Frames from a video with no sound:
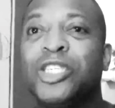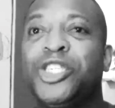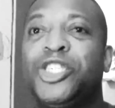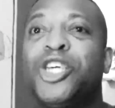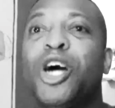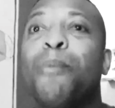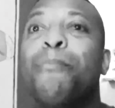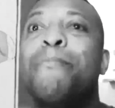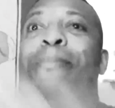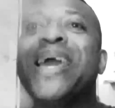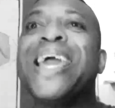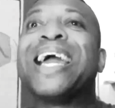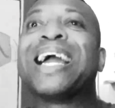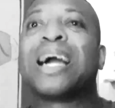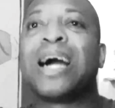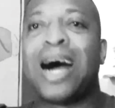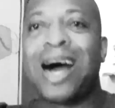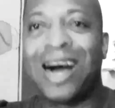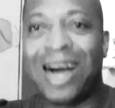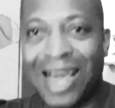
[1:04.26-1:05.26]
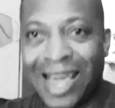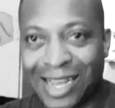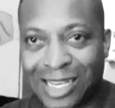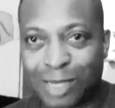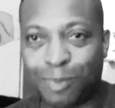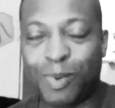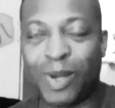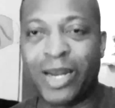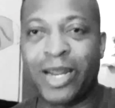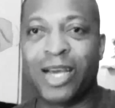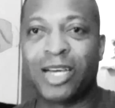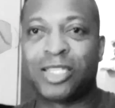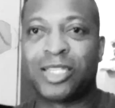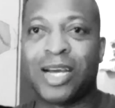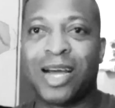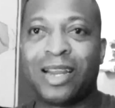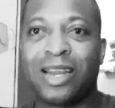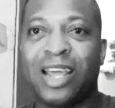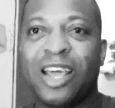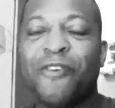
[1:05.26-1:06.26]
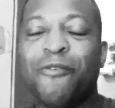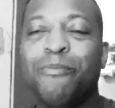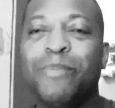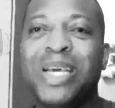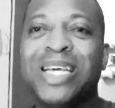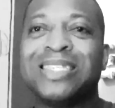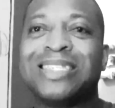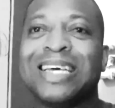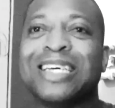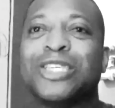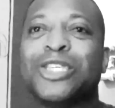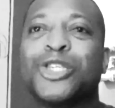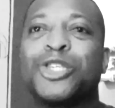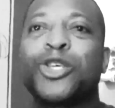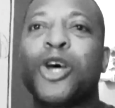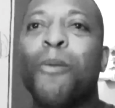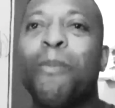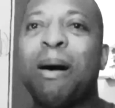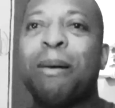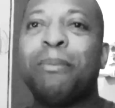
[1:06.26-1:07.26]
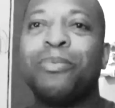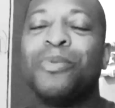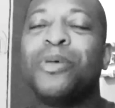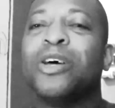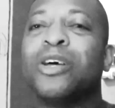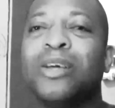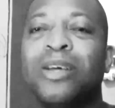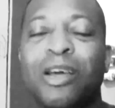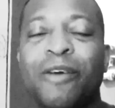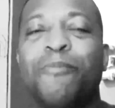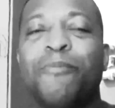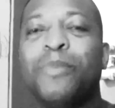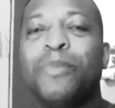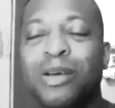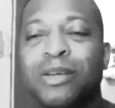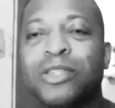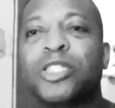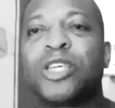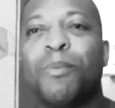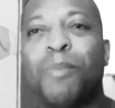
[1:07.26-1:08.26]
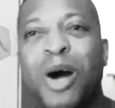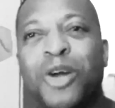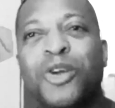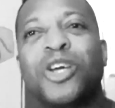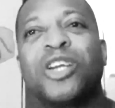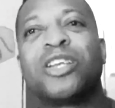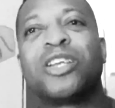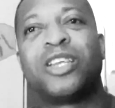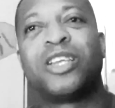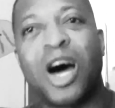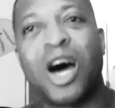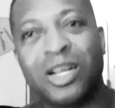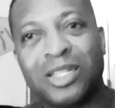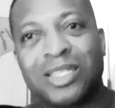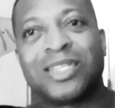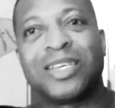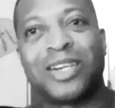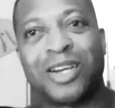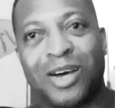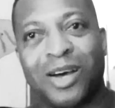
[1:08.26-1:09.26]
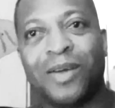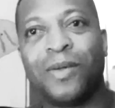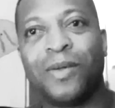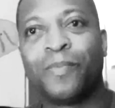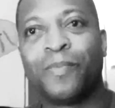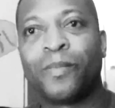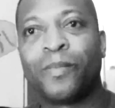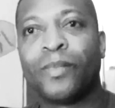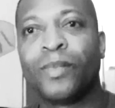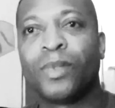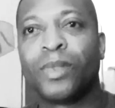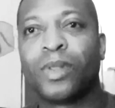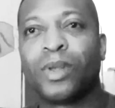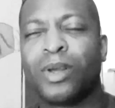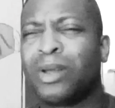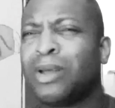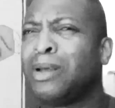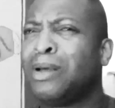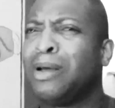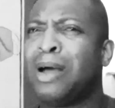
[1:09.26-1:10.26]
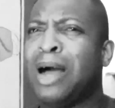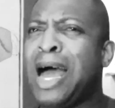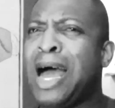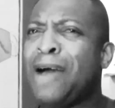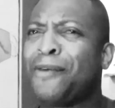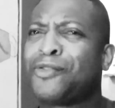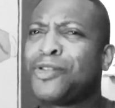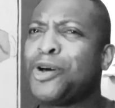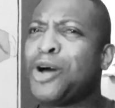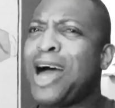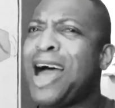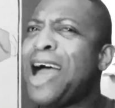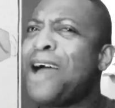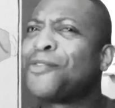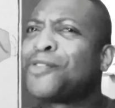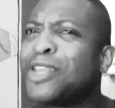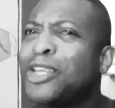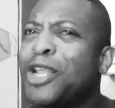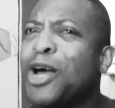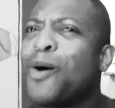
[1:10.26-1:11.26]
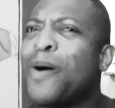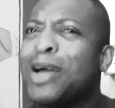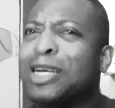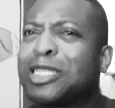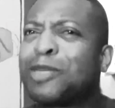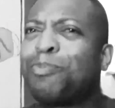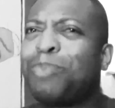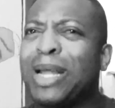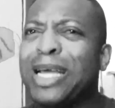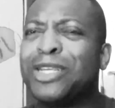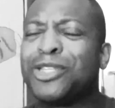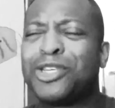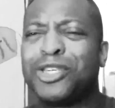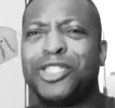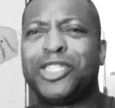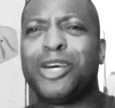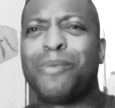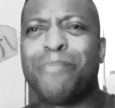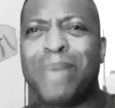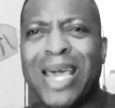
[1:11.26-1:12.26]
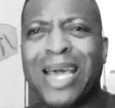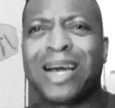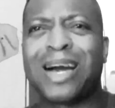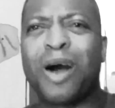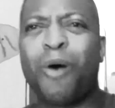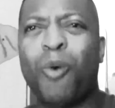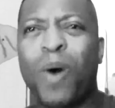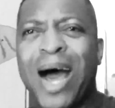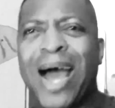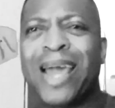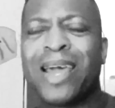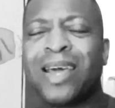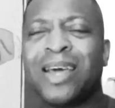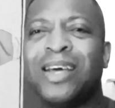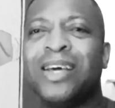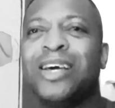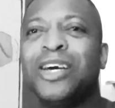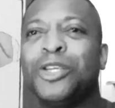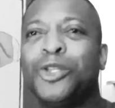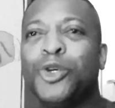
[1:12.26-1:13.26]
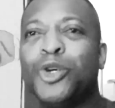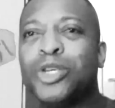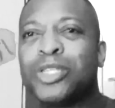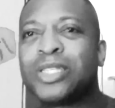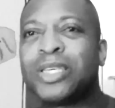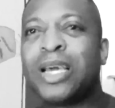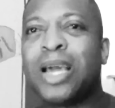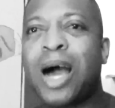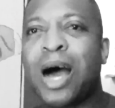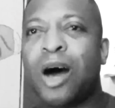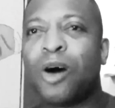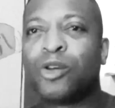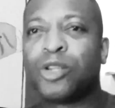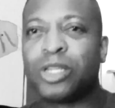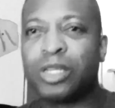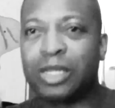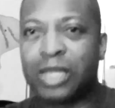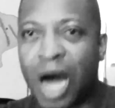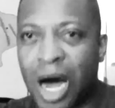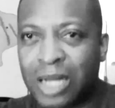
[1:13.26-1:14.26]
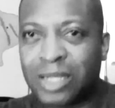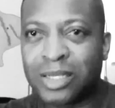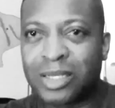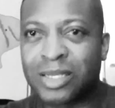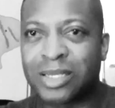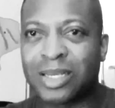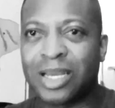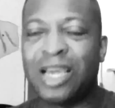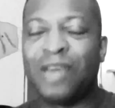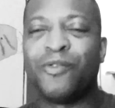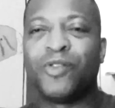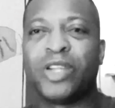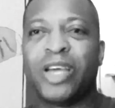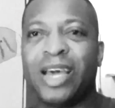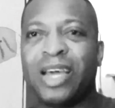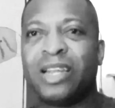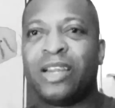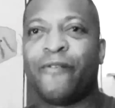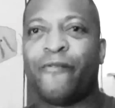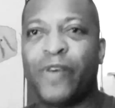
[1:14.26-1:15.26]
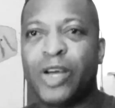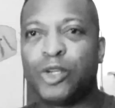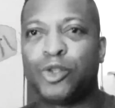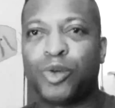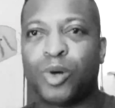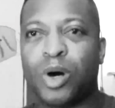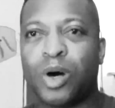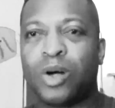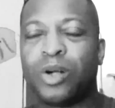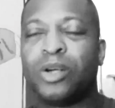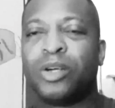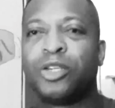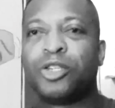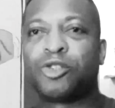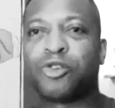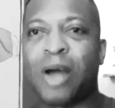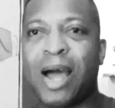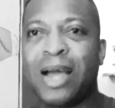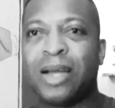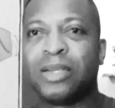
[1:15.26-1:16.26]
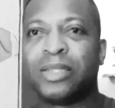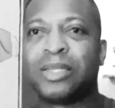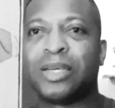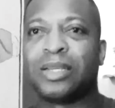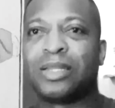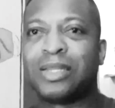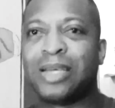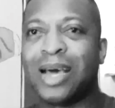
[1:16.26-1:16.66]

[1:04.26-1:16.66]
Jamaica an explanation if me says someone, if someone a dunce, you know? I have to, I have to now explain to Jamaica why. Do you see how dunce even the individual trying to